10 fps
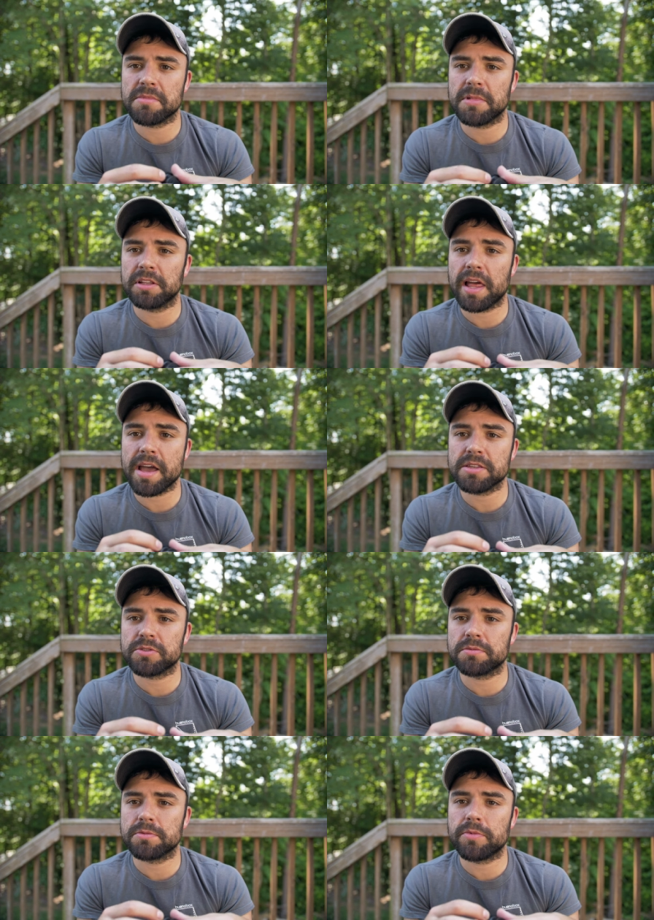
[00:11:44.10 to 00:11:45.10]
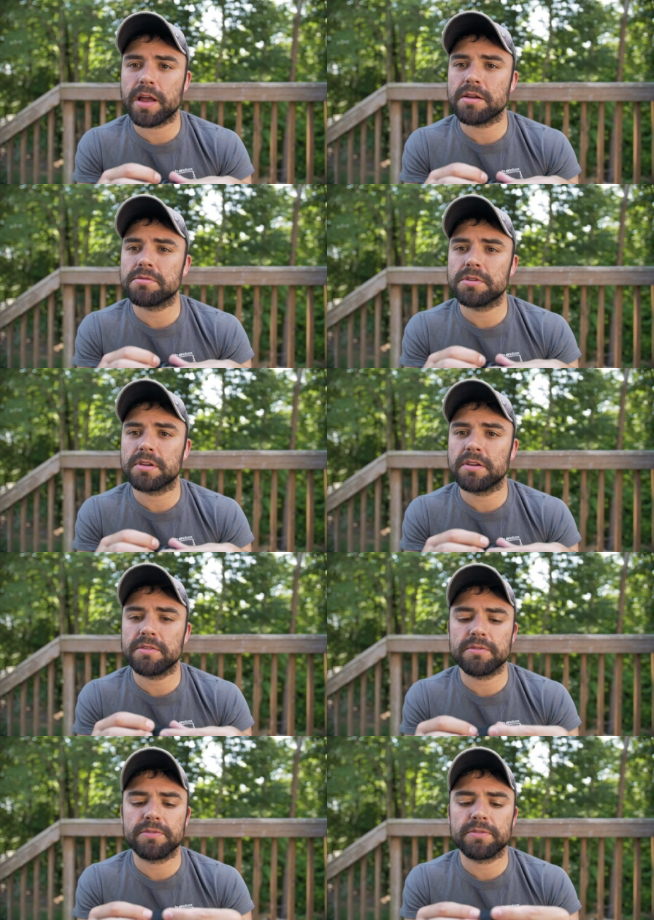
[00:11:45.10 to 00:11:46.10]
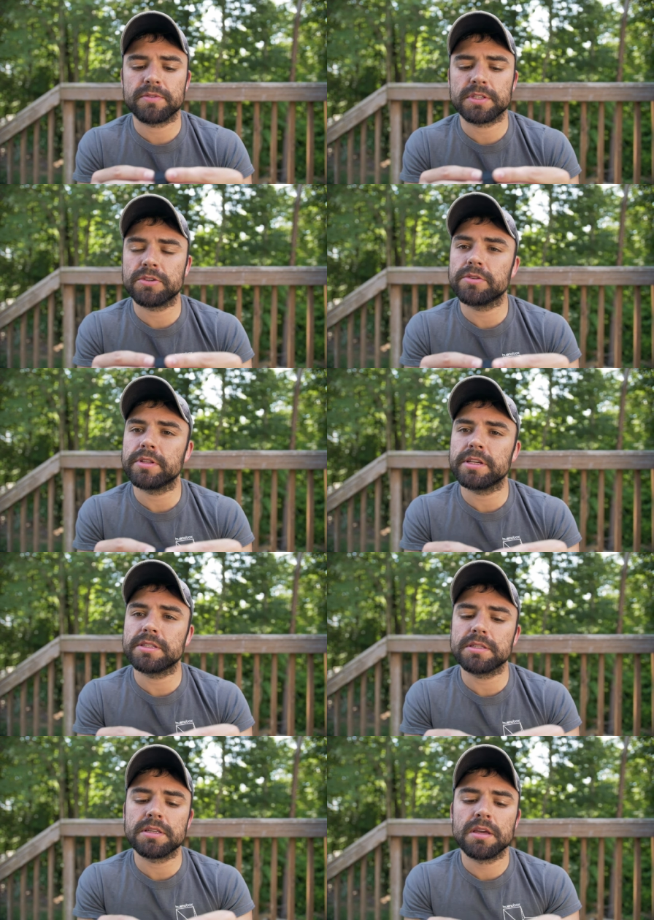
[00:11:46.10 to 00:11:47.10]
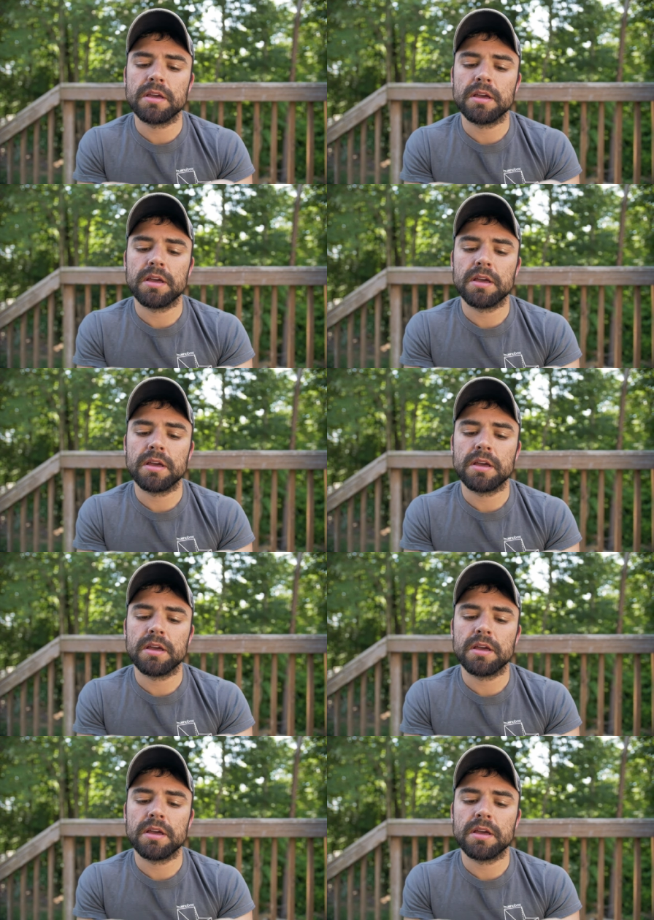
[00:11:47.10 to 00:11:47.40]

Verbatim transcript: the last round of Sirui lenses.